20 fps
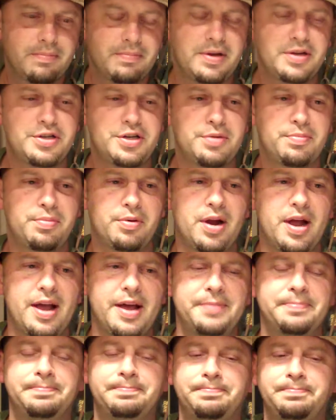Bishop
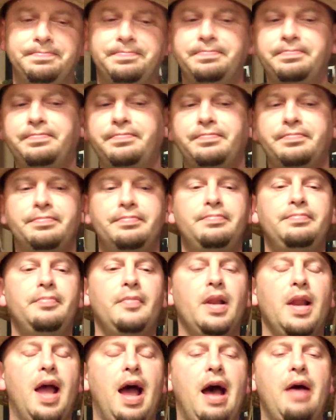Brad,
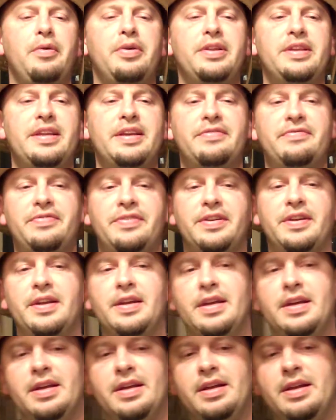I would give
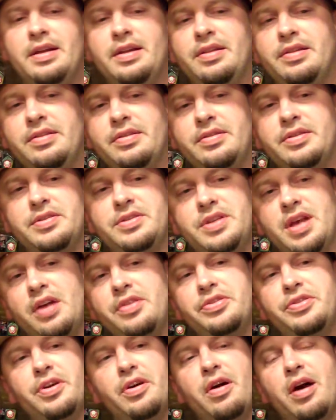the
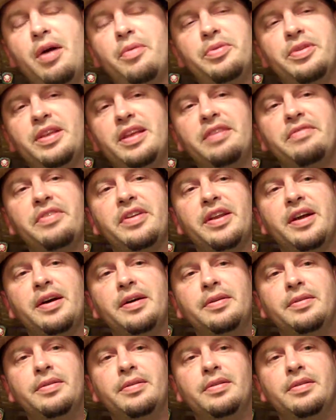Santo, I would give it
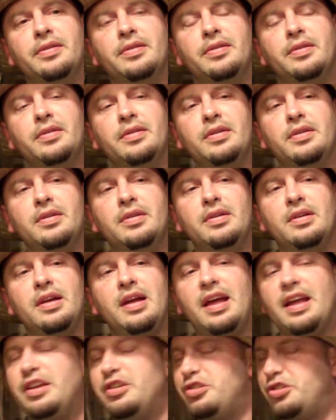a
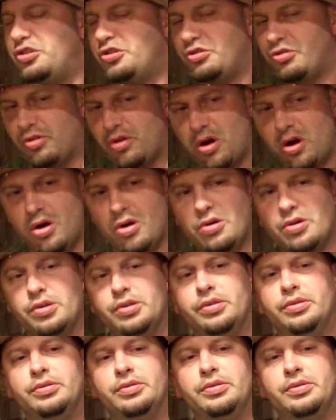strong
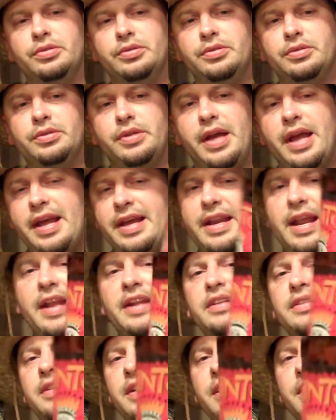8 out of